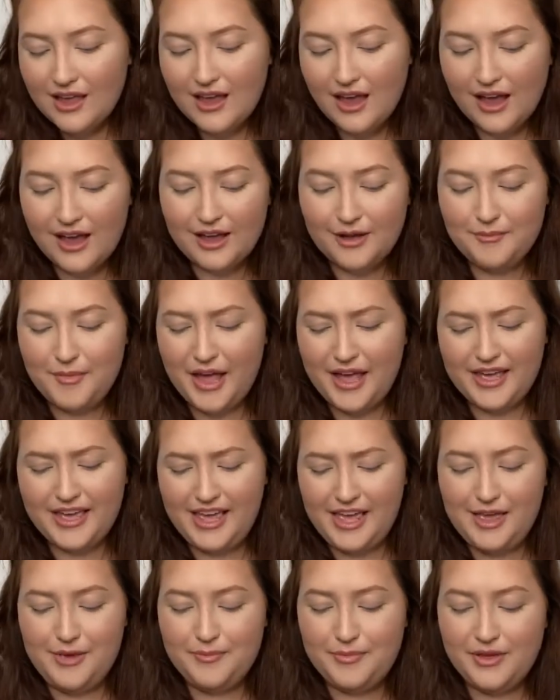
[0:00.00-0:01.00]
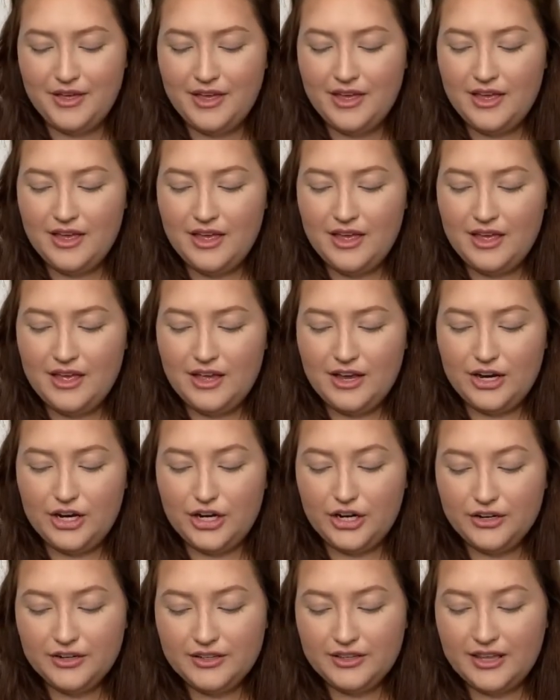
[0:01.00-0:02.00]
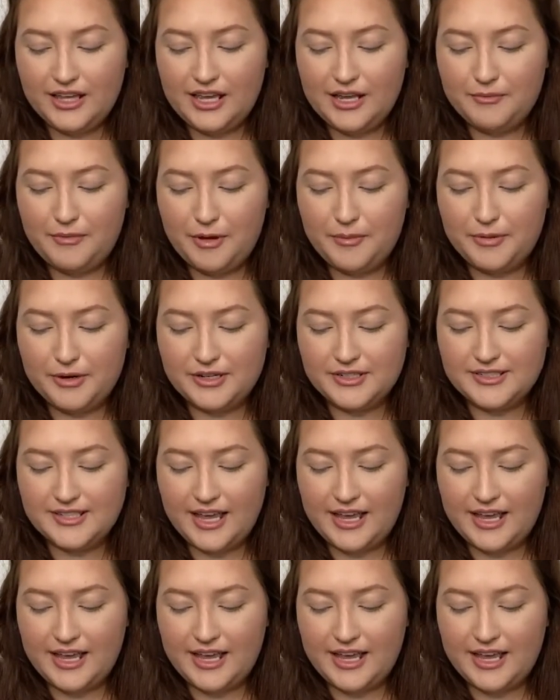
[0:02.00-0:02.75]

I keep, currently in my purse,